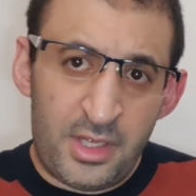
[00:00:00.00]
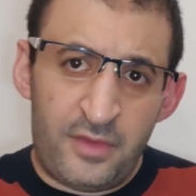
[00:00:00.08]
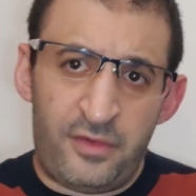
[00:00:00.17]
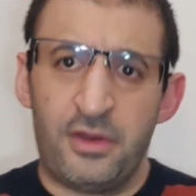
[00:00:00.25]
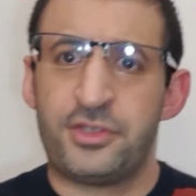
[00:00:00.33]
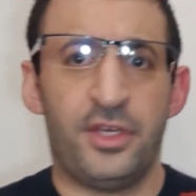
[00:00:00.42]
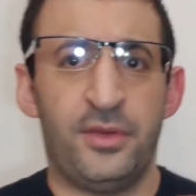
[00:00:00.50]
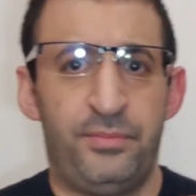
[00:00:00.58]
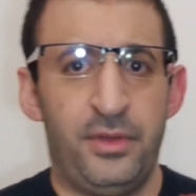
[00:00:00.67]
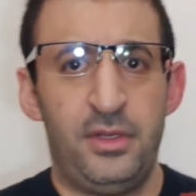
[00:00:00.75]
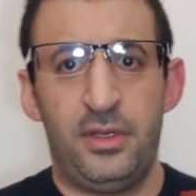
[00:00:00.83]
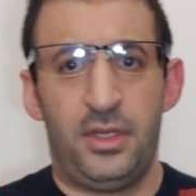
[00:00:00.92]
for
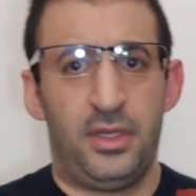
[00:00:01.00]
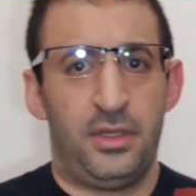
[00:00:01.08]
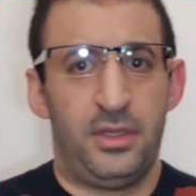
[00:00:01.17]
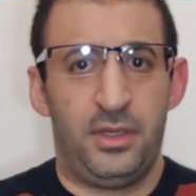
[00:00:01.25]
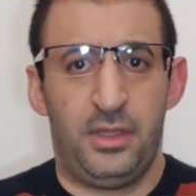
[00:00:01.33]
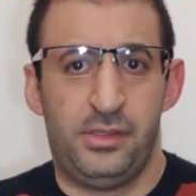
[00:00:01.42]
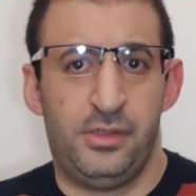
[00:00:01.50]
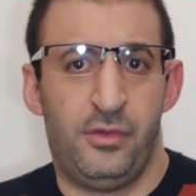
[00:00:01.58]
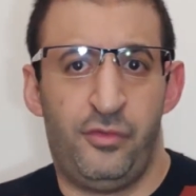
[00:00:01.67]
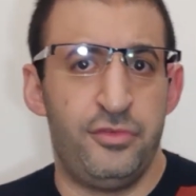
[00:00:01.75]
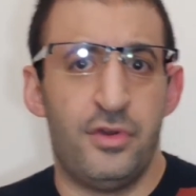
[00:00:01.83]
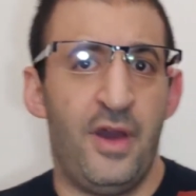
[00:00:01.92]
example,
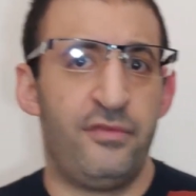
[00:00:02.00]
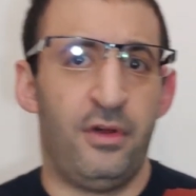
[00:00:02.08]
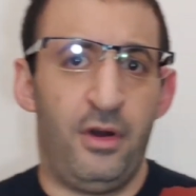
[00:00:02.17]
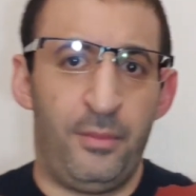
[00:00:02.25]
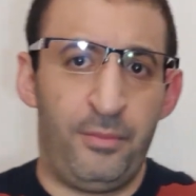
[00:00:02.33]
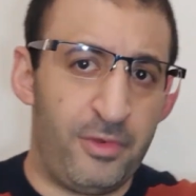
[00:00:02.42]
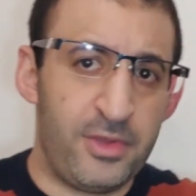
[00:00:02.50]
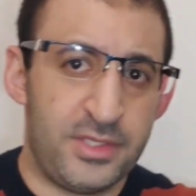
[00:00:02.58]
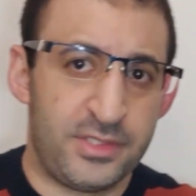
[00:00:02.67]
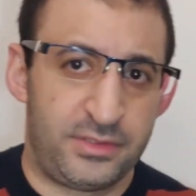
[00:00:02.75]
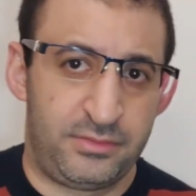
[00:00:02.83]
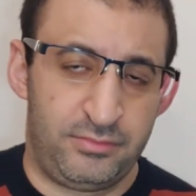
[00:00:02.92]
if you have the
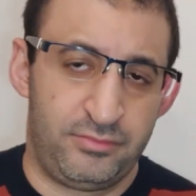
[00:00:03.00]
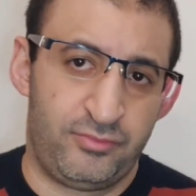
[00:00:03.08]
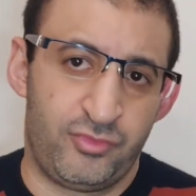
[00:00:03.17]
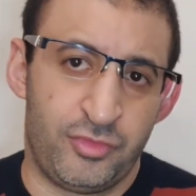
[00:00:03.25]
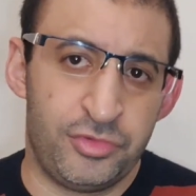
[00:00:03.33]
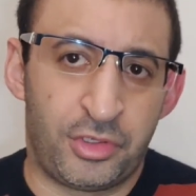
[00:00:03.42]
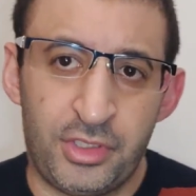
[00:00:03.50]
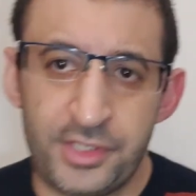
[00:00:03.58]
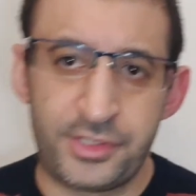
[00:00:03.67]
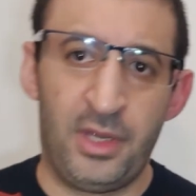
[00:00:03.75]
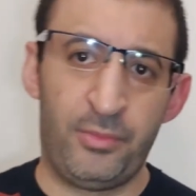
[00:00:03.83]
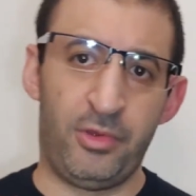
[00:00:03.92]
employees, the
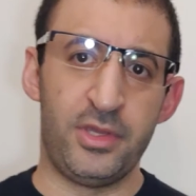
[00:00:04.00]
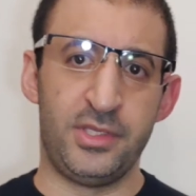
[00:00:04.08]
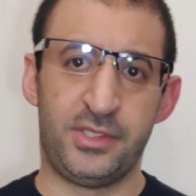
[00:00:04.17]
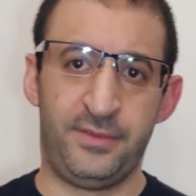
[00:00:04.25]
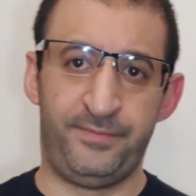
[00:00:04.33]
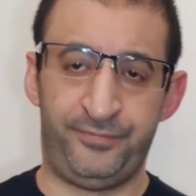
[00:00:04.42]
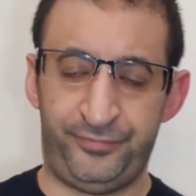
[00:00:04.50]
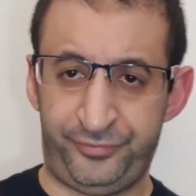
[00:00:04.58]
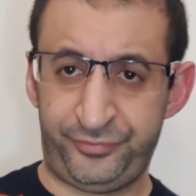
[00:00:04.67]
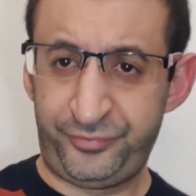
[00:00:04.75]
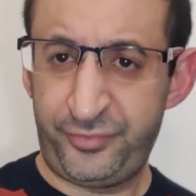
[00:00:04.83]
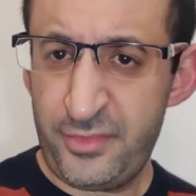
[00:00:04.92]
class employees,
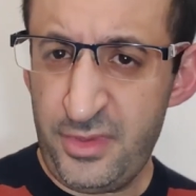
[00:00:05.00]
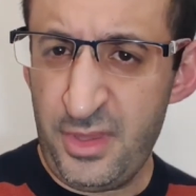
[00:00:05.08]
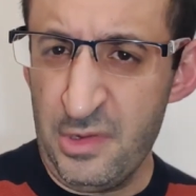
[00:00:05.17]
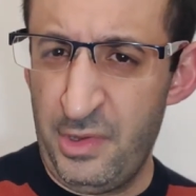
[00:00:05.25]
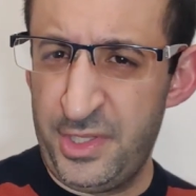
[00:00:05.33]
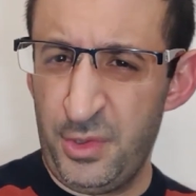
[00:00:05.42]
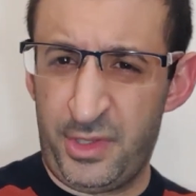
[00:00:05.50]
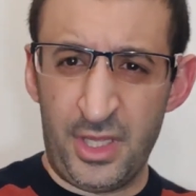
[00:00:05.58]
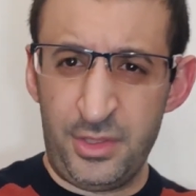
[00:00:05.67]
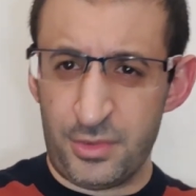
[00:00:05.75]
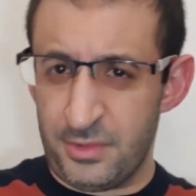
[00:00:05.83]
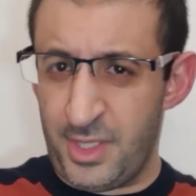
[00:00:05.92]
what you
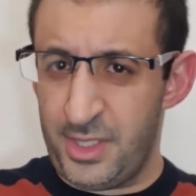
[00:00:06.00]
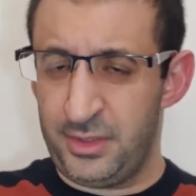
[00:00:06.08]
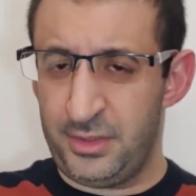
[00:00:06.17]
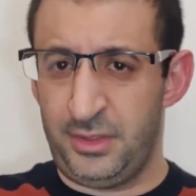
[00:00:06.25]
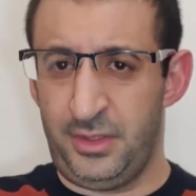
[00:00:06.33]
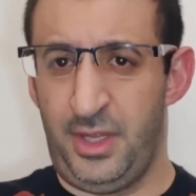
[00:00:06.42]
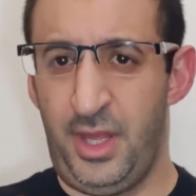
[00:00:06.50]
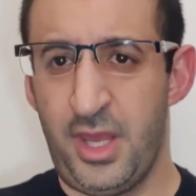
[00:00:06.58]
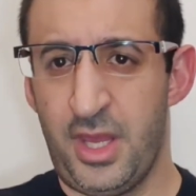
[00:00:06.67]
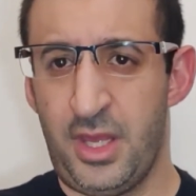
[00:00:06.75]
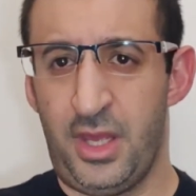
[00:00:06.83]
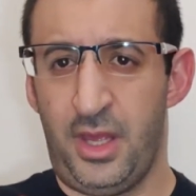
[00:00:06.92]
can do,
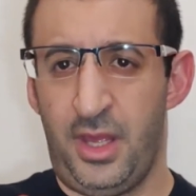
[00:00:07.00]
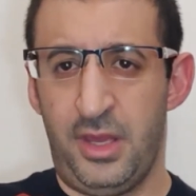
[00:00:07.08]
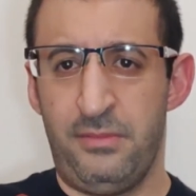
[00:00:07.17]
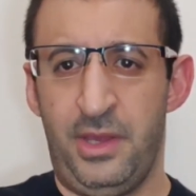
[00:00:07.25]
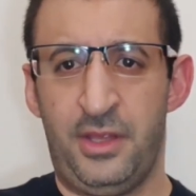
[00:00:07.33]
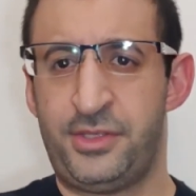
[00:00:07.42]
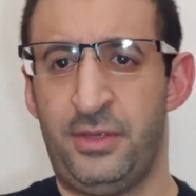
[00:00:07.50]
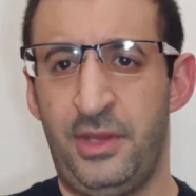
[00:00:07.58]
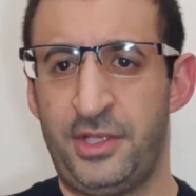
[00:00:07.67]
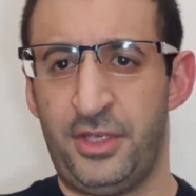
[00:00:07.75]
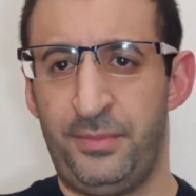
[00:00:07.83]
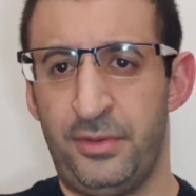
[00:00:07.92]
I make some
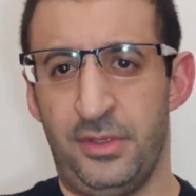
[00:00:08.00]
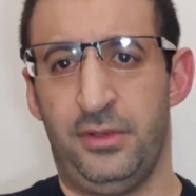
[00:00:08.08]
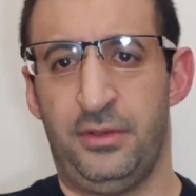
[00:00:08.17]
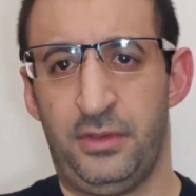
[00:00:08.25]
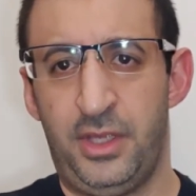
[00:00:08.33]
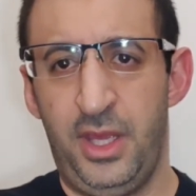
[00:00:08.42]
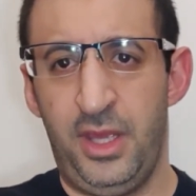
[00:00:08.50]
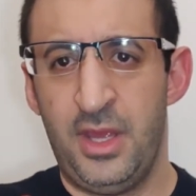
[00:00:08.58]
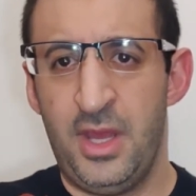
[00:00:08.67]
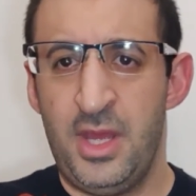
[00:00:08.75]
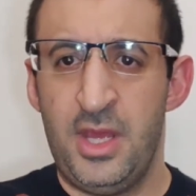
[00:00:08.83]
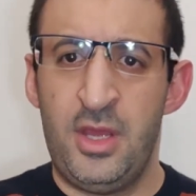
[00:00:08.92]
example. Okay,
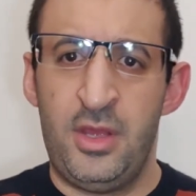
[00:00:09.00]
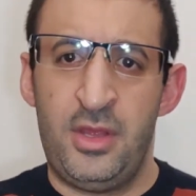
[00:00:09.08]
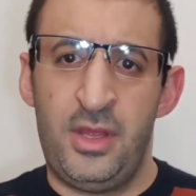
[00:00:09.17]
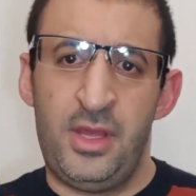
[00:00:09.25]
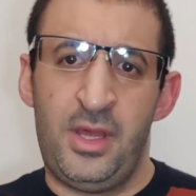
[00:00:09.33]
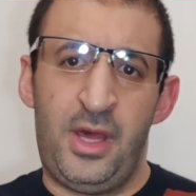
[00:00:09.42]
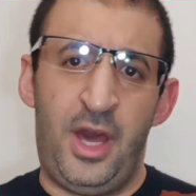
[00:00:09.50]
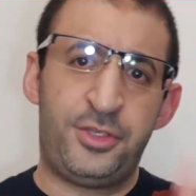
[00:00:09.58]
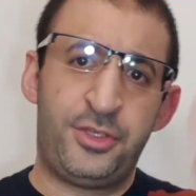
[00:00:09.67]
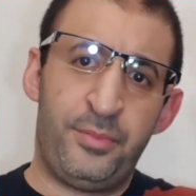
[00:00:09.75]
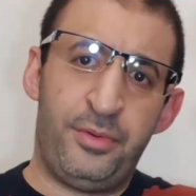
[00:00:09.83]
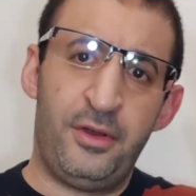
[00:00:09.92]
I
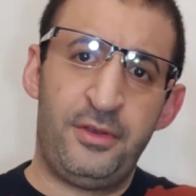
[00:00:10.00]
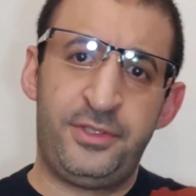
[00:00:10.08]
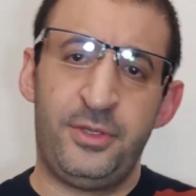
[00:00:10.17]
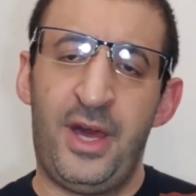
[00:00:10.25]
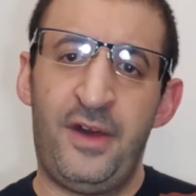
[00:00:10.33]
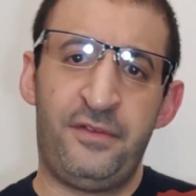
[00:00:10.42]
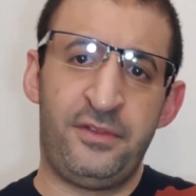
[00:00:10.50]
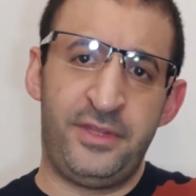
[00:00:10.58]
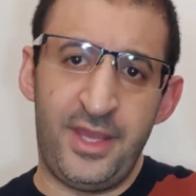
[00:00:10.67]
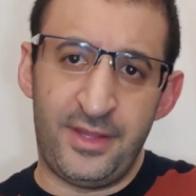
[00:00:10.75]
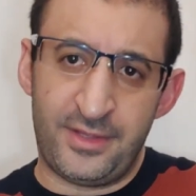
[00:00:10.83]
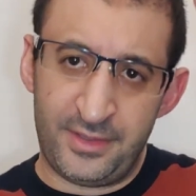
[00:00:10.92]
suppose you have a
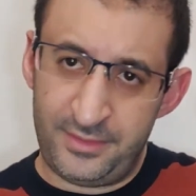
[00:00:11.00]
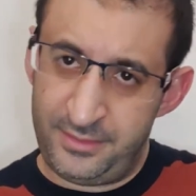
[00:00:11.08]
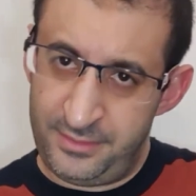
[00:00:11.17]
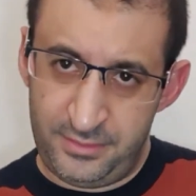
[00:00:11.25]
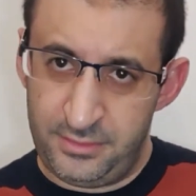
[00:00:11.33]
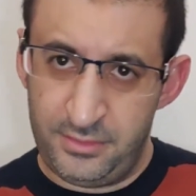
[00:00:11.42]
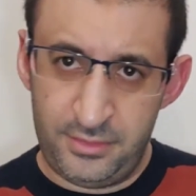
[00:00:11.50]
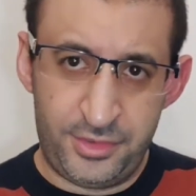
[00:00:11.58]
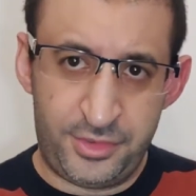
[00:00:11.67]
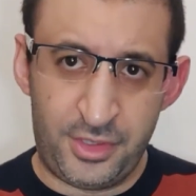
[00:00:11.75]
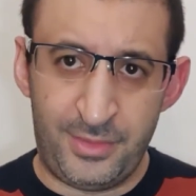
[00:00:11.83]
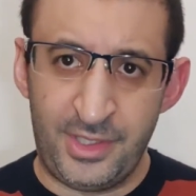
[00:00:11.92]
date,
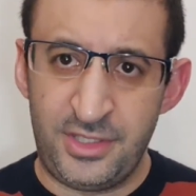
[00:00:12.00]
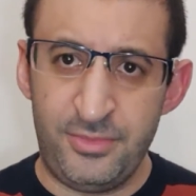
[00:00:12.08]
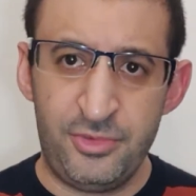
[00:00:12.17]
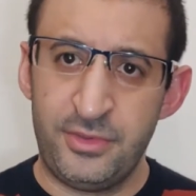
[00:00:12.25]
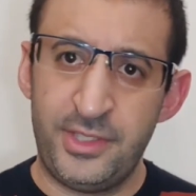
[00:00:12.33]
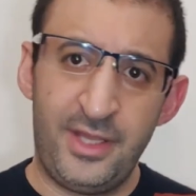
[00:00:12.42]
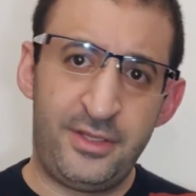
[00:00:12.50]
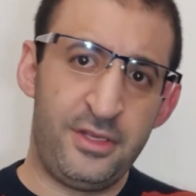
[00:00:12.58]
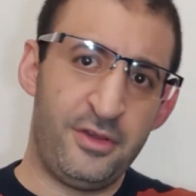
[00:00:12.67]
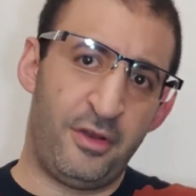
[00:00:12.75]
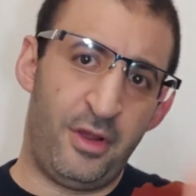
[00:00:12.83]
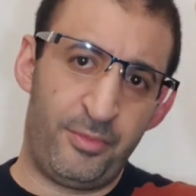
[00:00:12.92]
some attribute date in
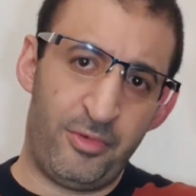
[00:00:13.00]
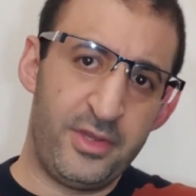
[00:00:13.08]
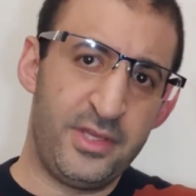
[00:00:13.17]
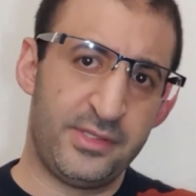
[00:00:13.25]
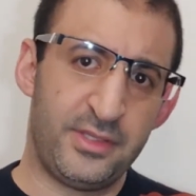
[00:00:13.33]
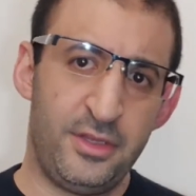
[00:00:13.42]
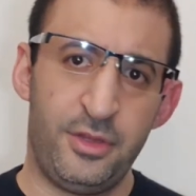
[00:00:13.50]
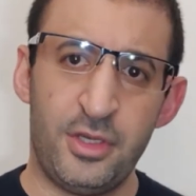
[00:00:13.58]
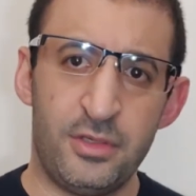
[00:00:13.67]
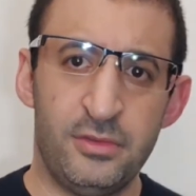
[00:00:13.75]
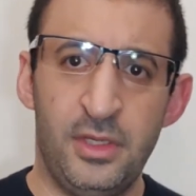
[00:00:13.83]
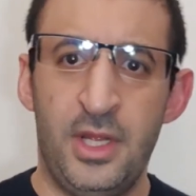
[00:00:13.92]
your employees, I don't
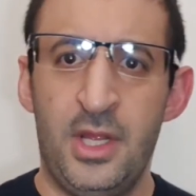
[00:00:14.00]
know,